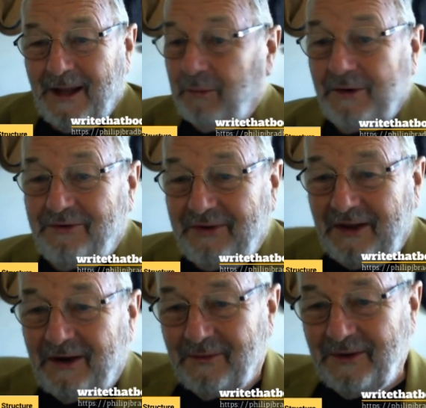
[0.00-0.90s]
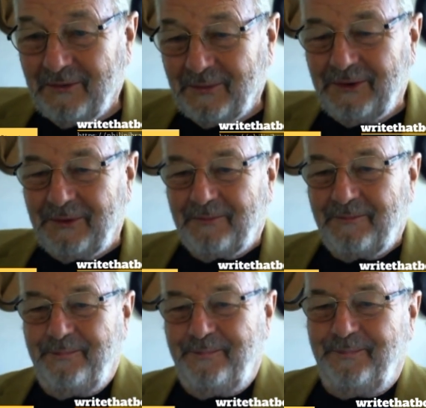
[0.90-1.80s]
I want to sail around the world.
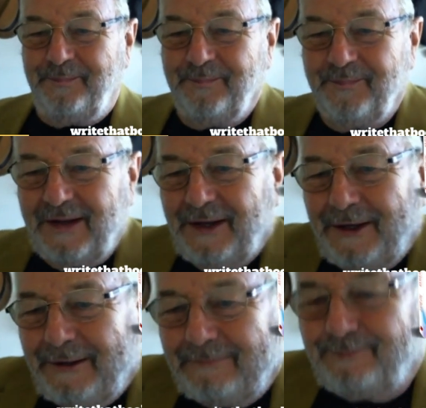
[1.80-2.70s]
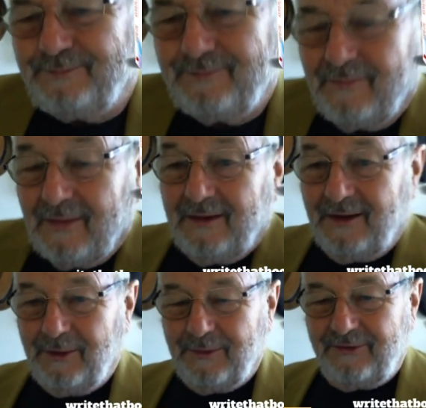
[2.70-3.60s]
I
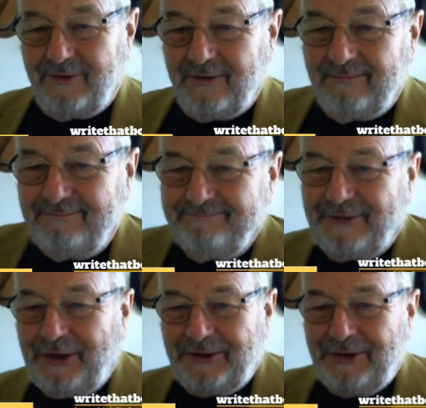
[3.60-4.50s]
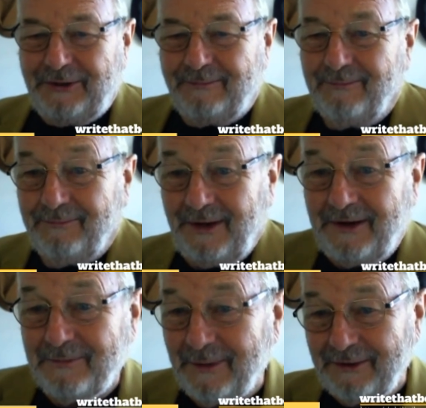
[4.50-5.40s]
want to, I don't know,
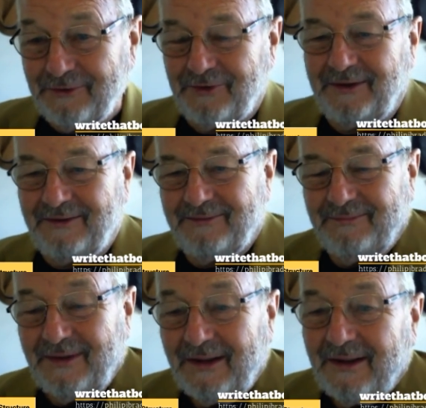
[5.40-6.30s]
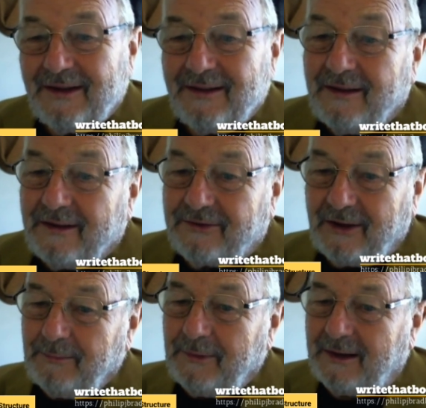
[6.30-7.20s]
plant 1 million trees.
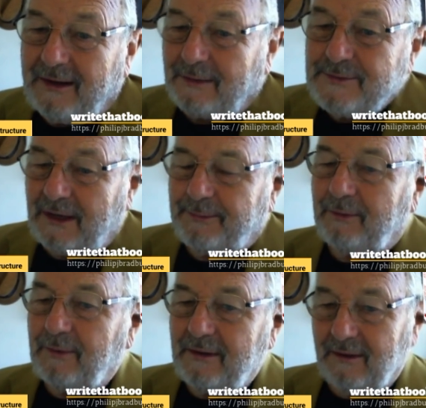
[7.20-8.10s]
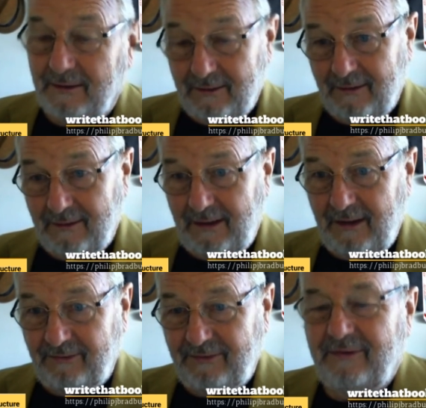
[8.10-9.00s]
Something comes up and we know,
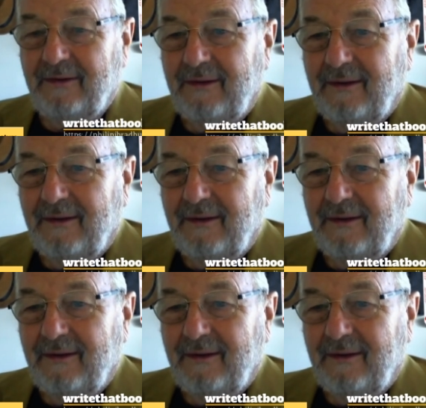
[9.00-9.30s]
here's